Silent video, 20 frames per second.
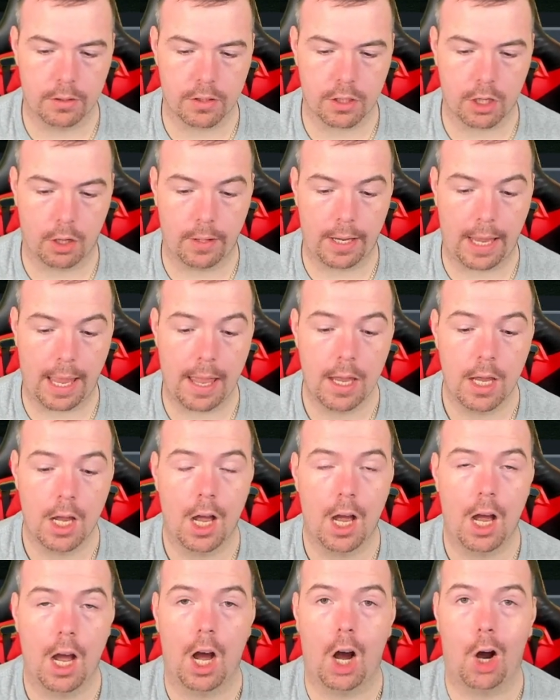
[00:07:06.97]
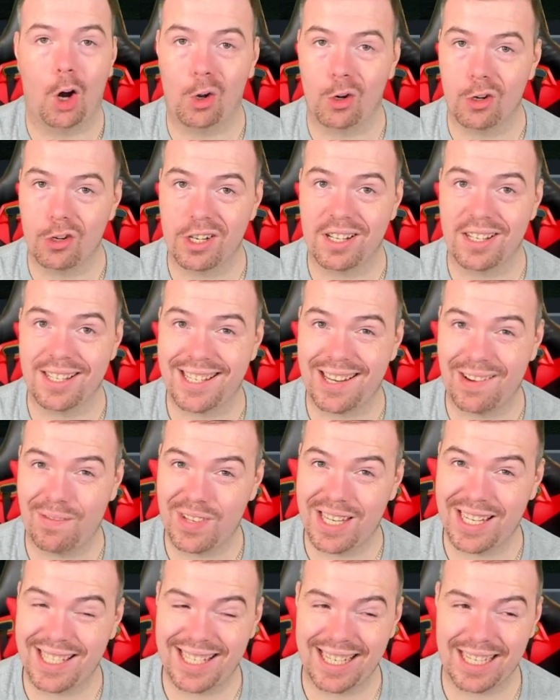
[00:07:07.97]
So yeah,
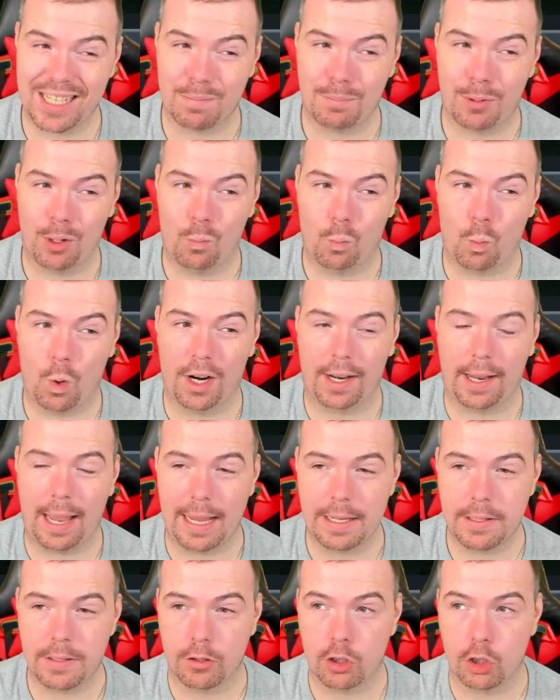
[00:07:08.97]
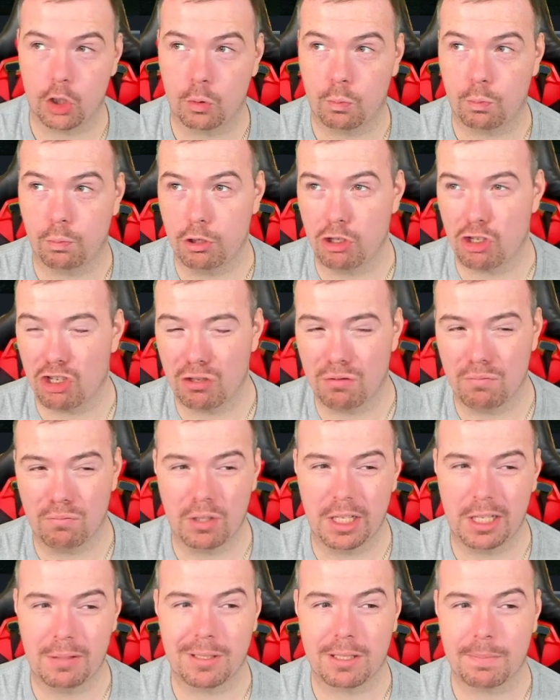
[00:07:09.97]
176.1k to do. You shouldn't
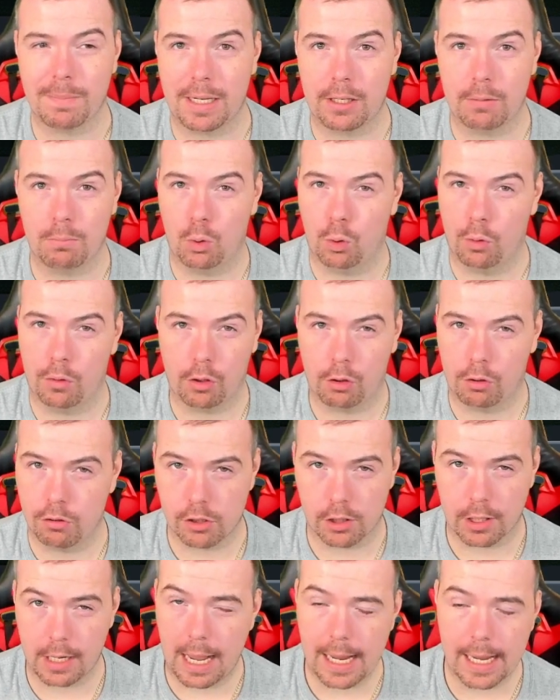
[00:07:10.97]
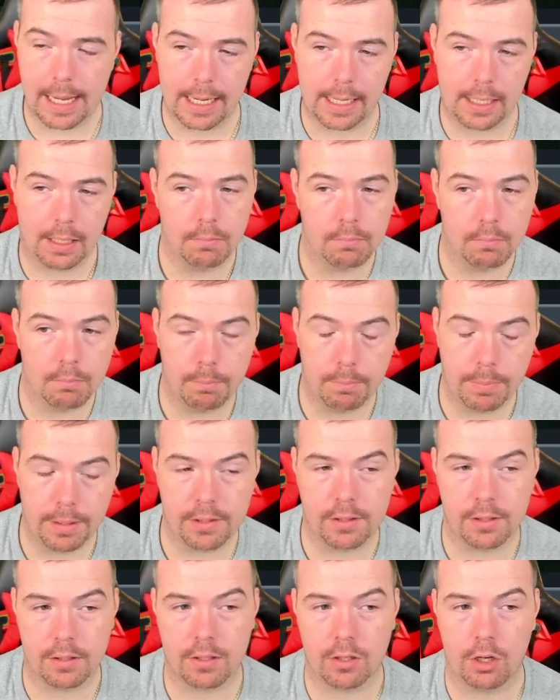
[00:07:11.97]
really be spending more than 180.
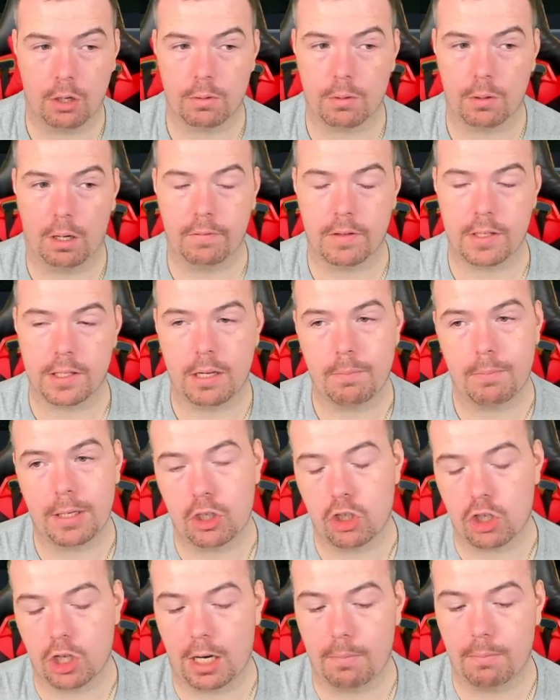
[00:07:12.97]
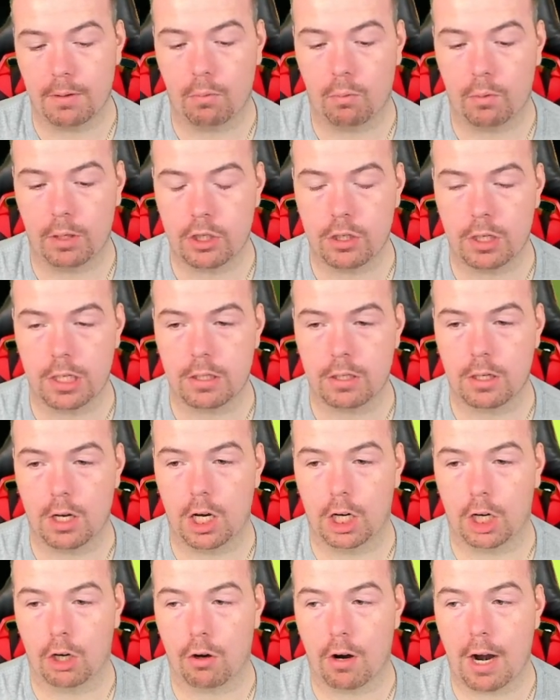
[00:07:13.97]
Bids and snaps will obviously be cheaper, which is
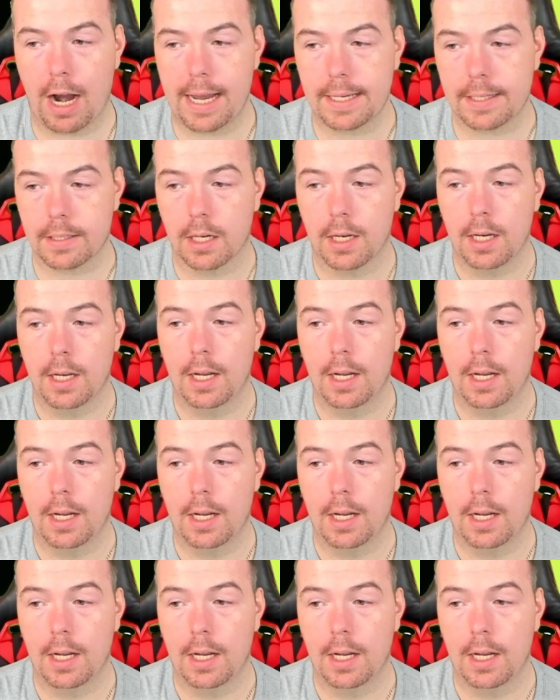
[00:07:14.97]
great.